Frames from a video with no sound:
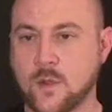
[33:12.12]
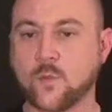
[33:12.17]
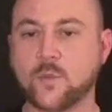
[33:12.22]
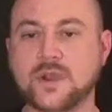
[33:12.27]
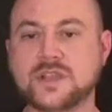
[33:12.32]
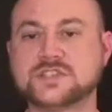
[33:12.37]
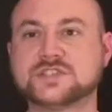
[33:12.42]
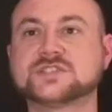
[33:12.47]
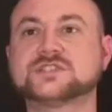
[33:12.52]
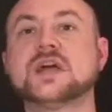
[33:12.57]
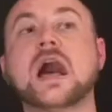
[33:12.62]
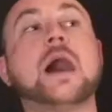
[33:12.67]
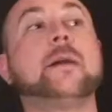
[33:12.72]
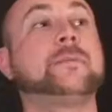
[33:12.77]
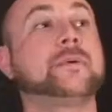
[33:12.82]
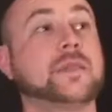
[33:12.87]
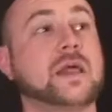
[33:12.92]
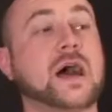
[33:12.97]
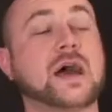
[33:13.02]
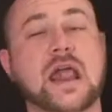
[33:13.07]
Yeah. We
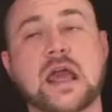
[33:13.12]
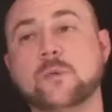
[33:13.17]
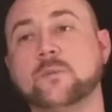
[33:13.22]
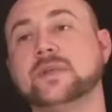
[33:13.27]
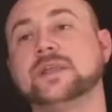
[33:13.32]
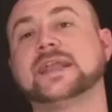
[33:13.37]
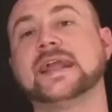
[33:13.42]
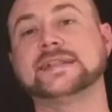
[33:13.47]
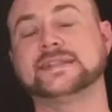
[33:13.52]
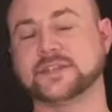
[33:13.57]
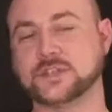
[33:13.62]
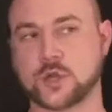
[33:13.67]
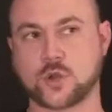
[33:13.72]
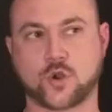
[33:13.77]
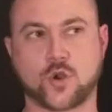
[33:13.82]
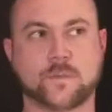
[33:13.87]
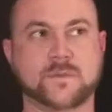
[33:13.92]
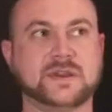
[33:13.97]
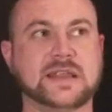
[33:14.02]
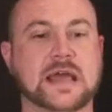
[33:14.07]
stop a lot, and we get to know
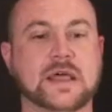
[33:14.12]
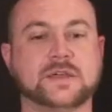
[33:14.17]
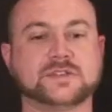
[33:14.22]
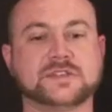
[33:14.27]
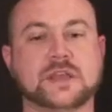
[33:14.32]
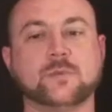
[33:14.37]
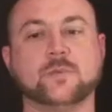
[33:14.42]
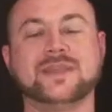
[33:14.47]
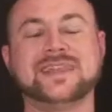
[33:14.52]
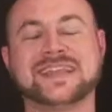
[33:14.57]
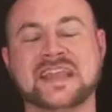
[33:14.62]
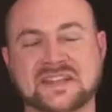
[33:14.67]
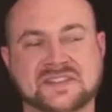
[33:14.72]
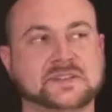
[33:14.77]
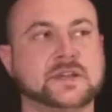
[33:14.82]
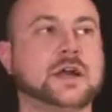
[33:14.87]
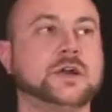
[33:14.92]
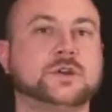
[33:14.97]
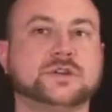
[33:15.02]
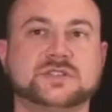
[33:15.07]
Corbin Dallas, and we get
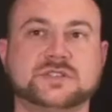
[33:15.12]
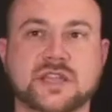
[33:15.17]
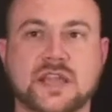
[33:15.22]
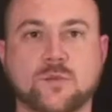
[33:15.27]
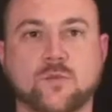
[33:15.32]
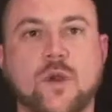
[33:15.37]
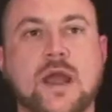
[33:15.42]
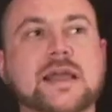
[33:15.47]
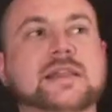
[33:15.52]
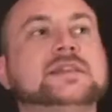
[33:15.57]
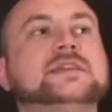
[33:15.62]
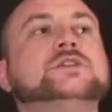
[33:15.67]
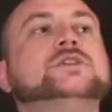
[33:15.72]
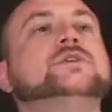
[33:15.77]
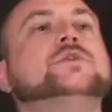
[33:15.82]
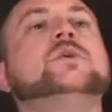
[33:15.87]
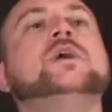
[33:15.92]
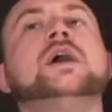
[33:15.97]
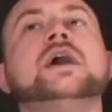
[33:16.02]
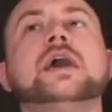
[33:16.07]
to understand why
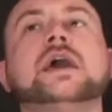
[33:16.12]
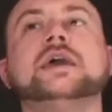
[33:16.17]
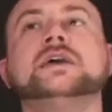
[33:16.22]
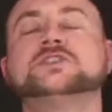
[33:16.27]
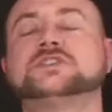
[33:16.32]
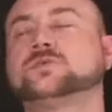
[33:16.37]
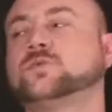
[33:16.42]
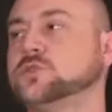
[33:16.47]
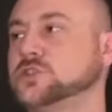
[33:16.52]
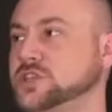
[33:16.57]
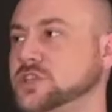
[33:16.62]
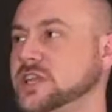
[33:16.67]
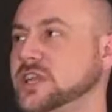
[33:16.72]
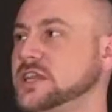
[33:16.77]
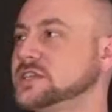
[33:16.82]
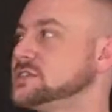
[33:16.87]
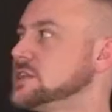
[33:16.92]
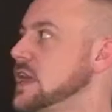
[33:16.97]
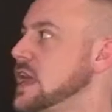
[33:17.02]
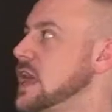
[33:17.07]
Lulu is who she
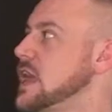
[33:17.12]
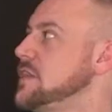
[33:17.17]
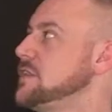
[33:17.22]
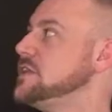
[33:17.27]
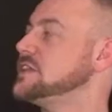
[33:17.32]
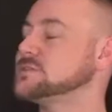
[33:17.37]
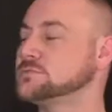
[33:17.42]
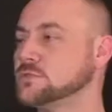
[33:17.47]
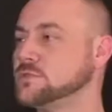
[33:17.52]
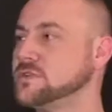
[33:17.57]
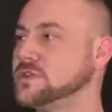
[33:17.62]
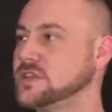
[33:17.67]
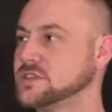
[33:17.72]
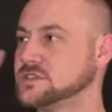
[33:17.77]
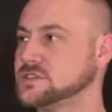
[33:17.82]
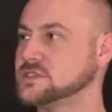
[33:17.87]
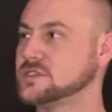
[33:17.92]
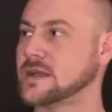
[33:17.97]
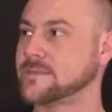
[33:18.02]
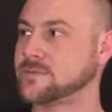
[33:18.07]
is. This movie
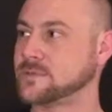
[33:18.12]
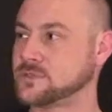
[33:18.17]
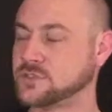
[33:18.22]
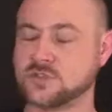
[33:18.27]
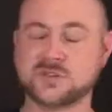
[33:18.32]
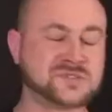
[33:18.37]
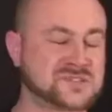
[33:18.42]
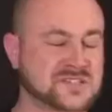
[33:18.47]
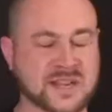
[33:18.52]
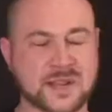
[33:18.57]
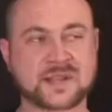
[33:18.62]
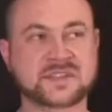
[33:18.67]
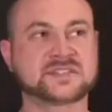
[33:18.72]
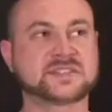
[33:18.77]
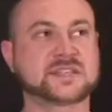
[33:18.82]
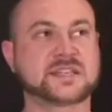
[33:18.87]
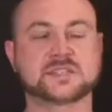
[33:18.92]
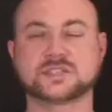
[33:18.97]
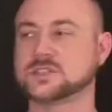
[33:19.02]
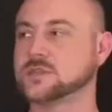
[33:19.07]
doesn't stop for 2 seconds
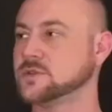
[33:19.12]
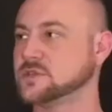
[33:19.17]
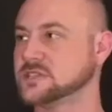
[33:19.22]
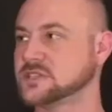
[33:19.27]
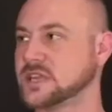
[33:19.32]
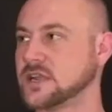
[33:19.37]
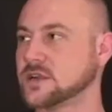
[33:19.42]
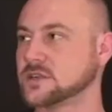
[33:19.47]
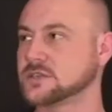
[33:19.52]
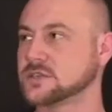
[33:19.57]
to get to know these characters.